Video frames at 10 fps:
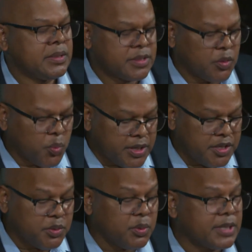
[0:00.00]
So when
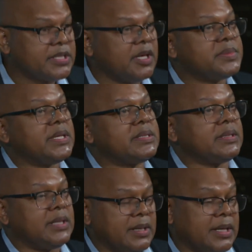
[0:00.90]
you are tempted
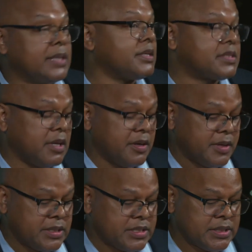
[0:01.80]
to get
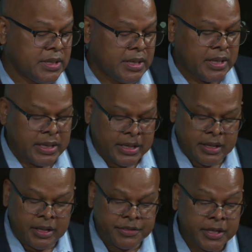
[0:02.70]
discouraged,
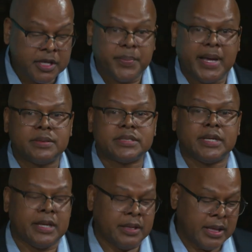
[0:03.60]
think about
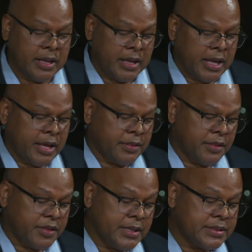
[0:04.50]

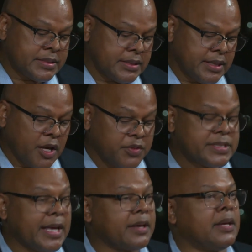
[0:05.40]
these
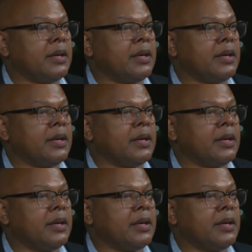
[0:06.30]
health tech